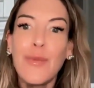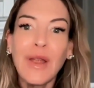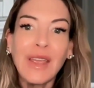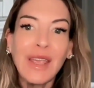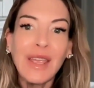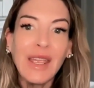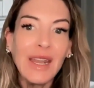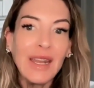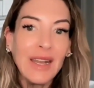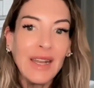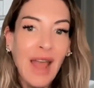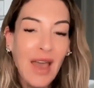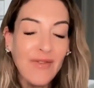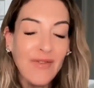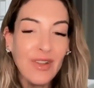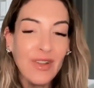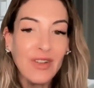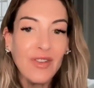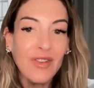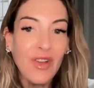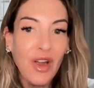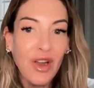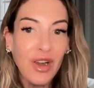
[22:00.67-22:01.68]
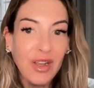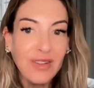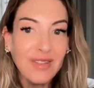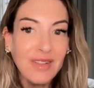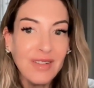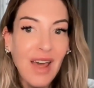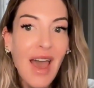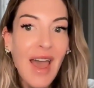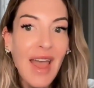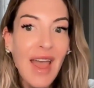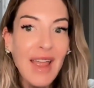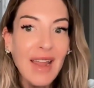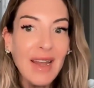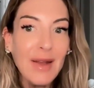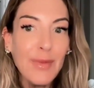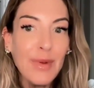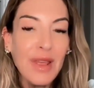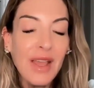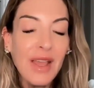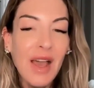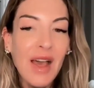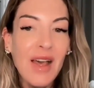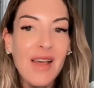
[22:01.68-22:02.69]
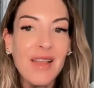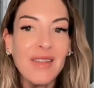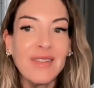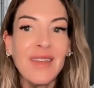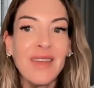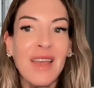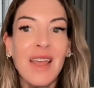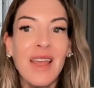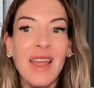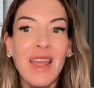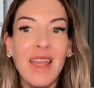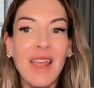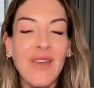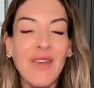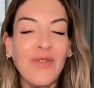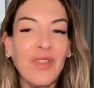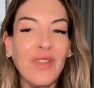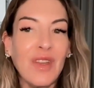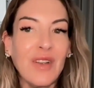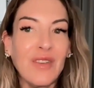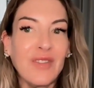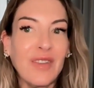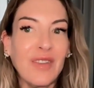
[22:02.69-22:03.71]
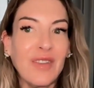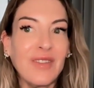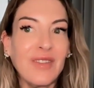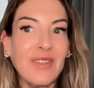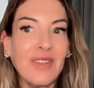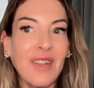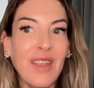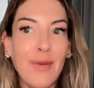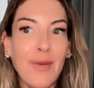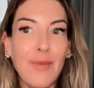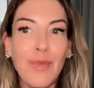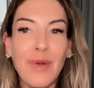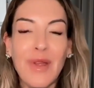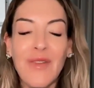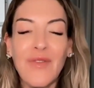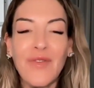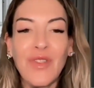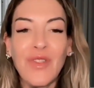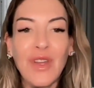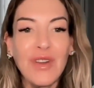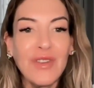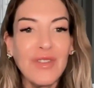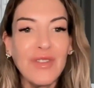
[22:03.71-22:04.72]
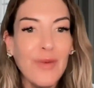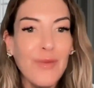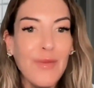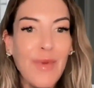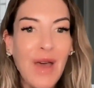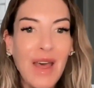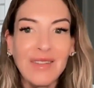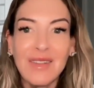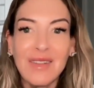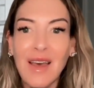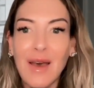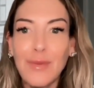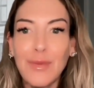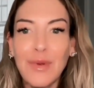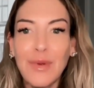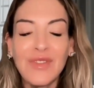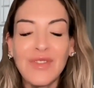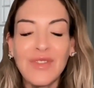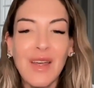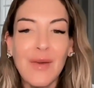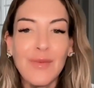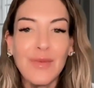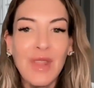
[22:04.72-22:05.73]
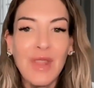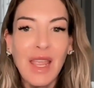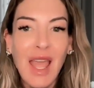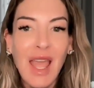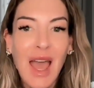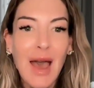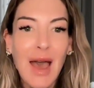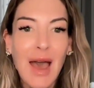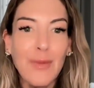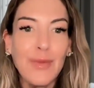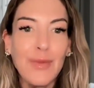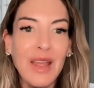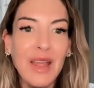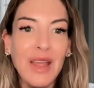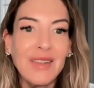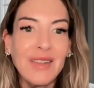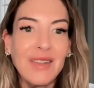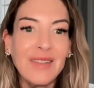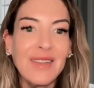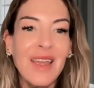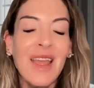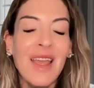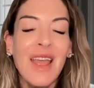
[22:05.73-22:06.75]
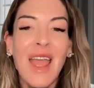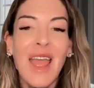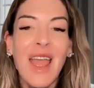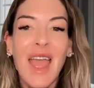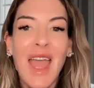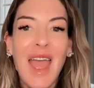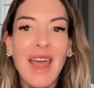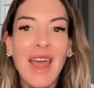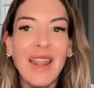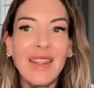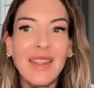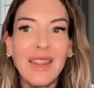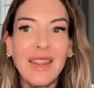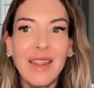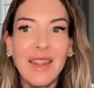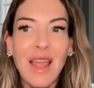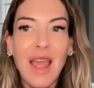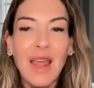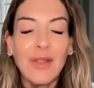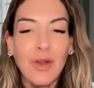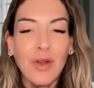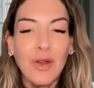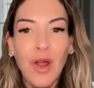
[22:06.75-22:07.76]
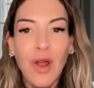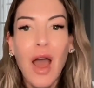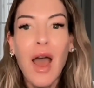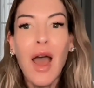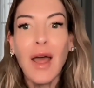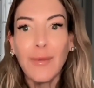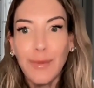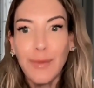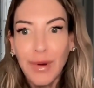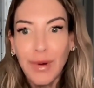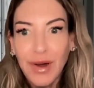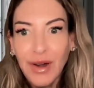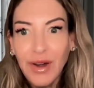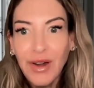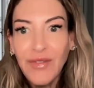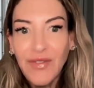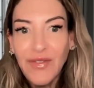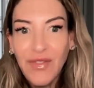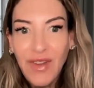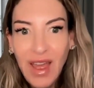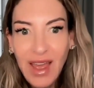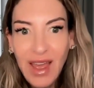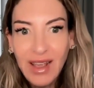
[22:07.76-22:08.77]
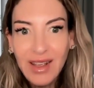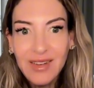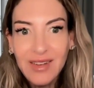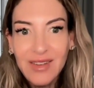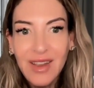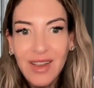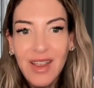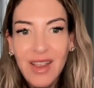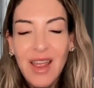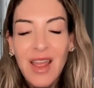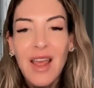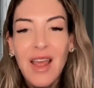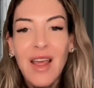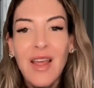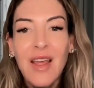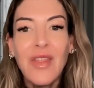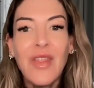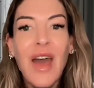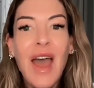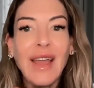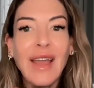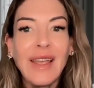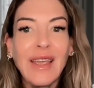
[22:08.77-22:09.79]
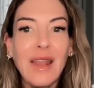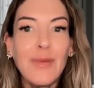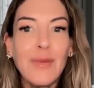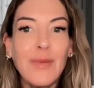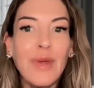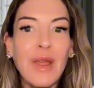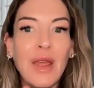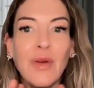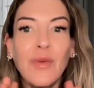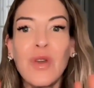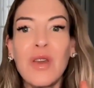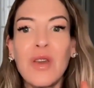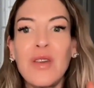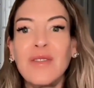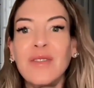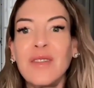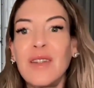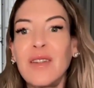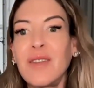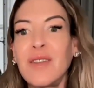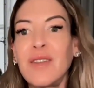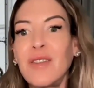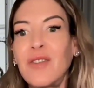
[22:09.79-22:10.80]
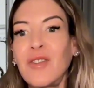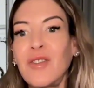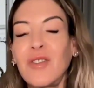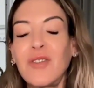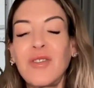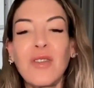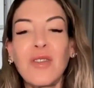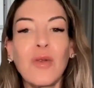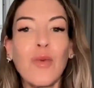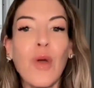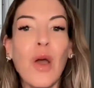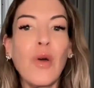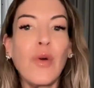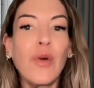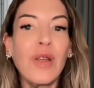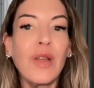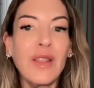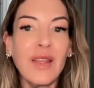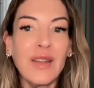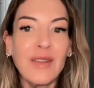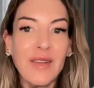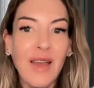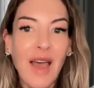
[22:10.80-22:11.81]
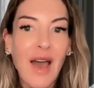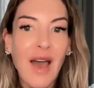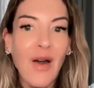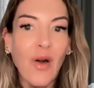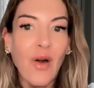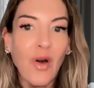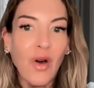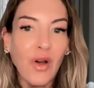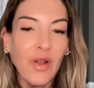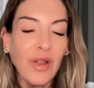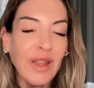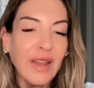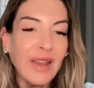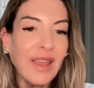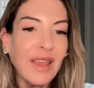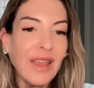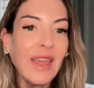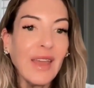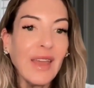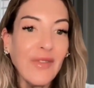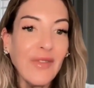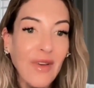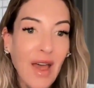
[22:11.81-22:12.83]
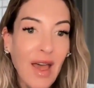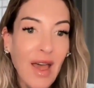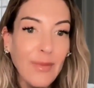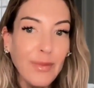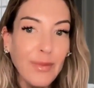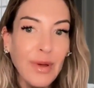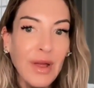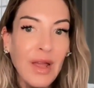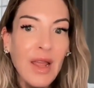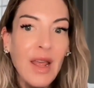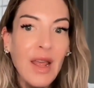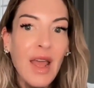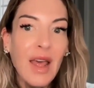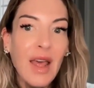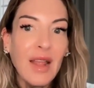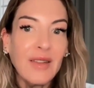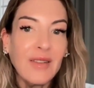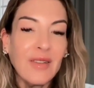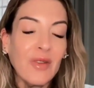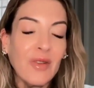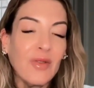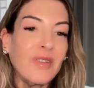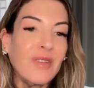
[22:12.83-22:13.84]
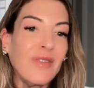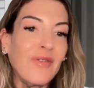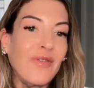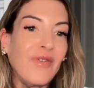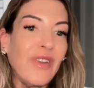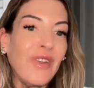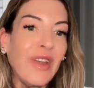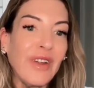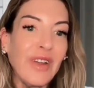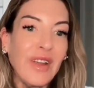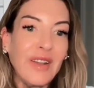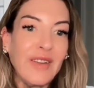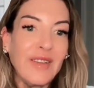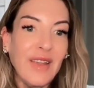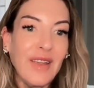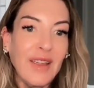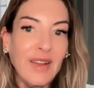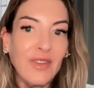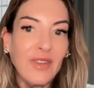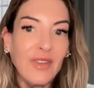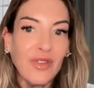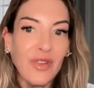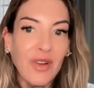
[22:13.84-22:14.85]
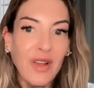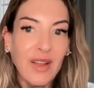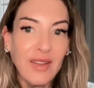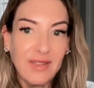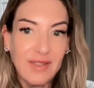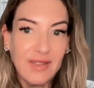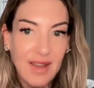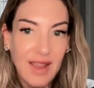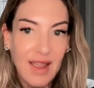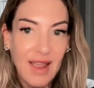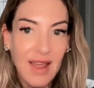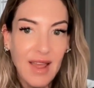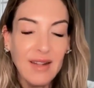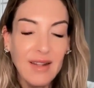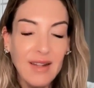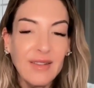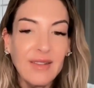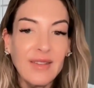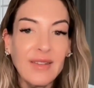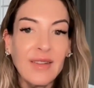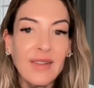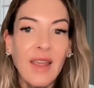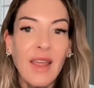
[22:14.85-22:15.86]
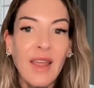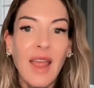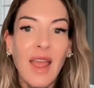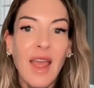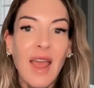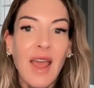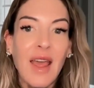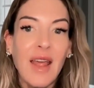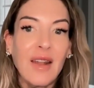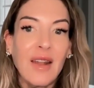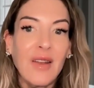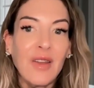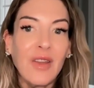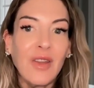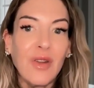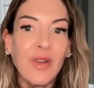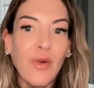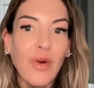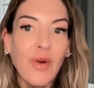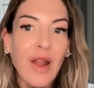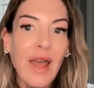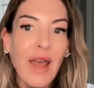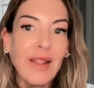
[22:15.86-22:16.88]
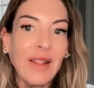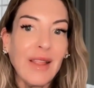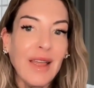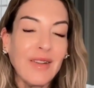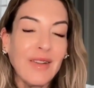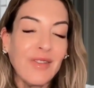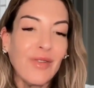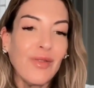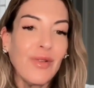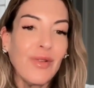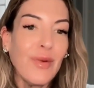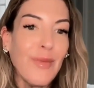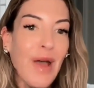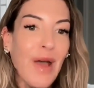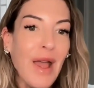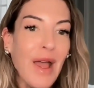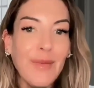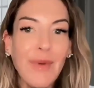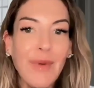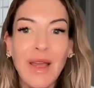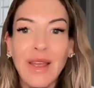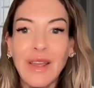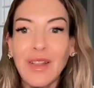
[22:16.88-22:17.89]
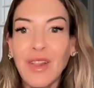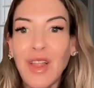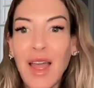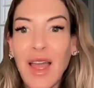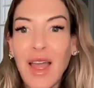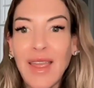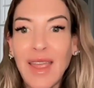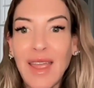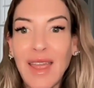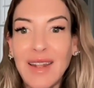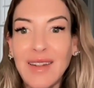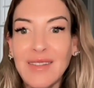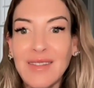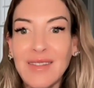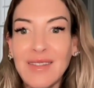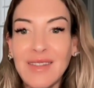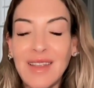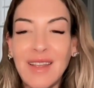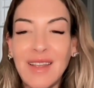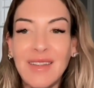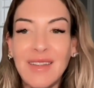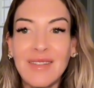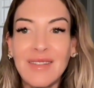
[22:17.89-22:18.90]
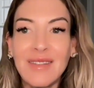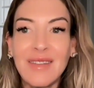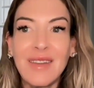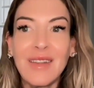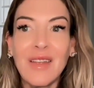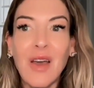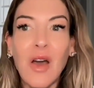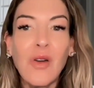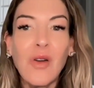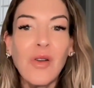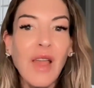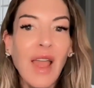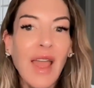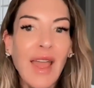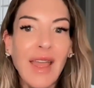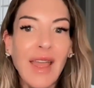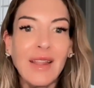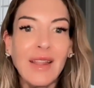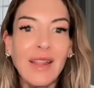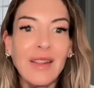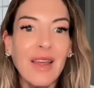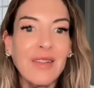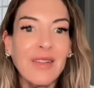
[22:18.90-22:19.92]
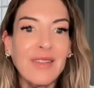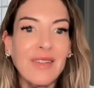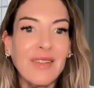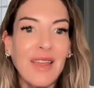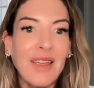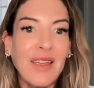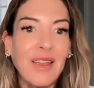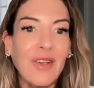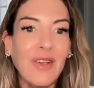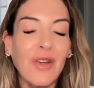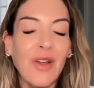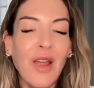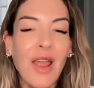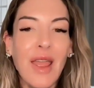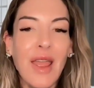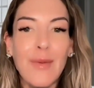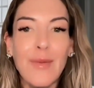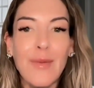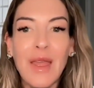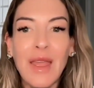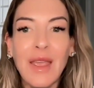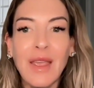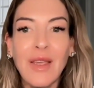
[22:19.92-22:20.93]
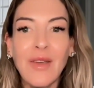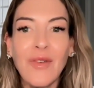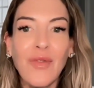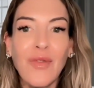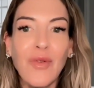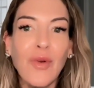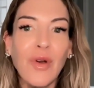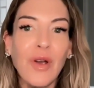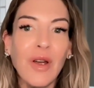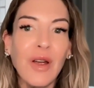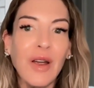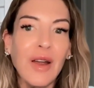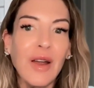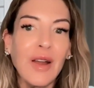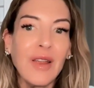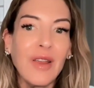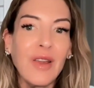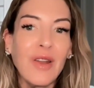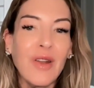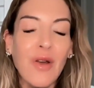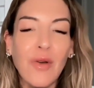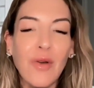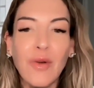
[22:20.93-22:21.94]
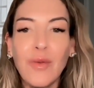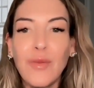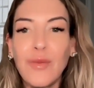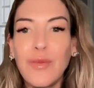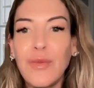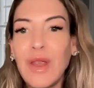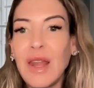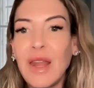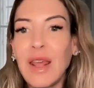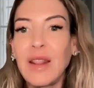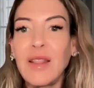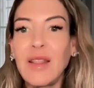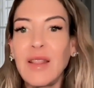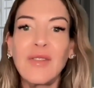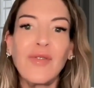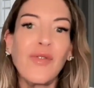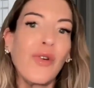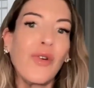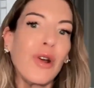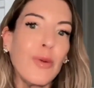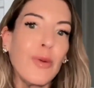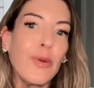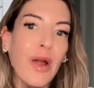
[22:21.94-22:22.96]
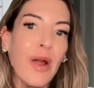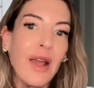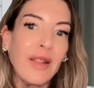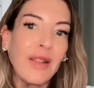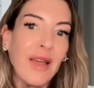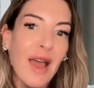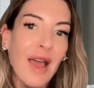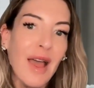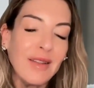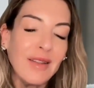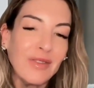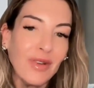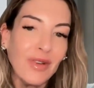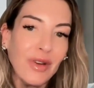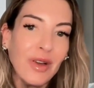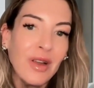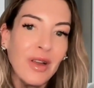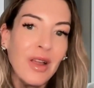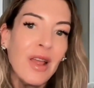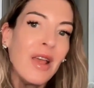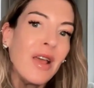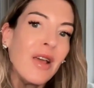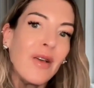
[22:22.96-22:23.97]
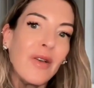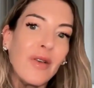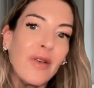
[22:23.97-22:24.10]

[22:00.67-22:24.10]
but can have a dark side because if there's a slip, if there's a mess up, if something happens and they're not perfect, that can be a reason to just throw in the towel and give up. And so it's a very dangerous dance. And what I like to remind my clients is, okay, let's say you're aiming for, meeting these four bright lines or